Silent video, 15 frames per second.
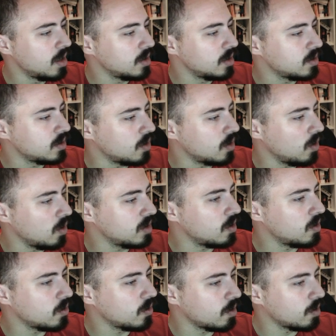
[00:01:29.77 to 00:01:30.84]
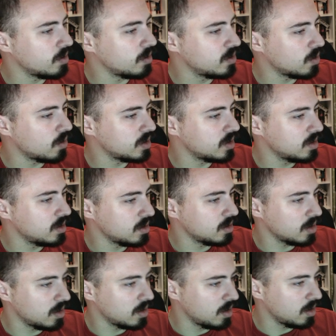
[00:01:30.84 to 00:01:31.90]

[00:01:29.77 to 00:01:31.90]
So let's go to our resources and